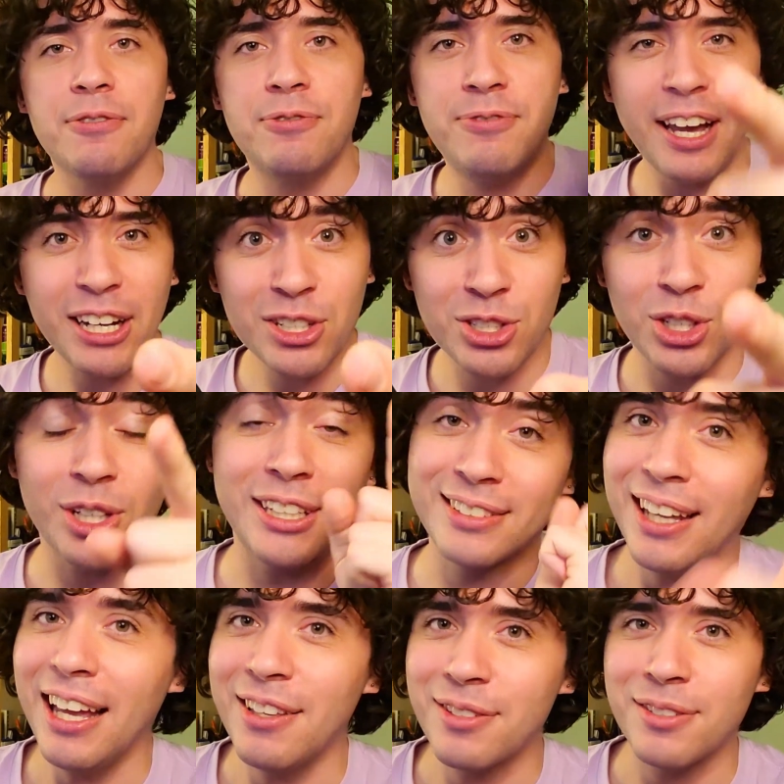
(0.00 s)
a vector,
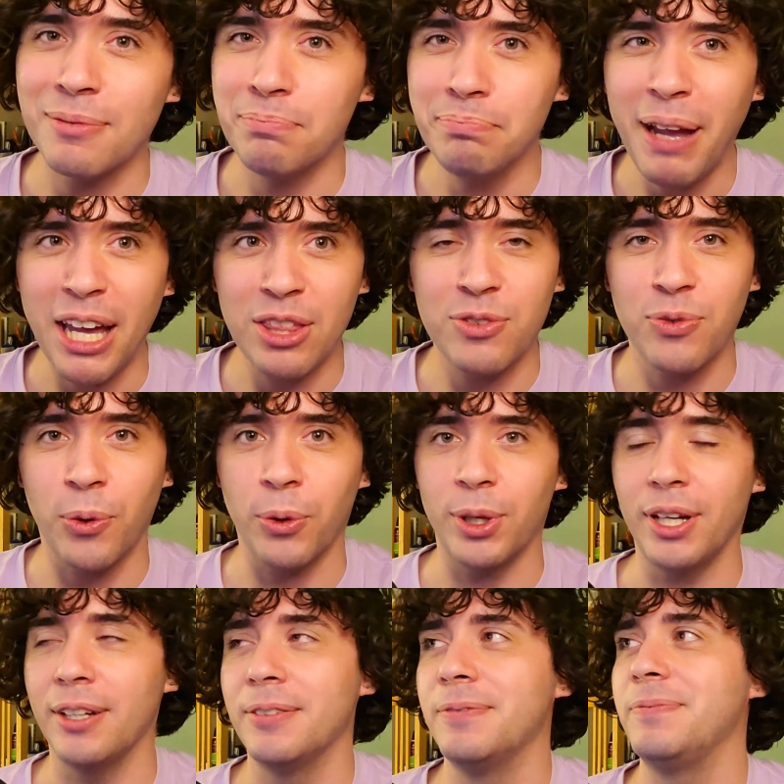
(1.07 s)
and that is some math for you.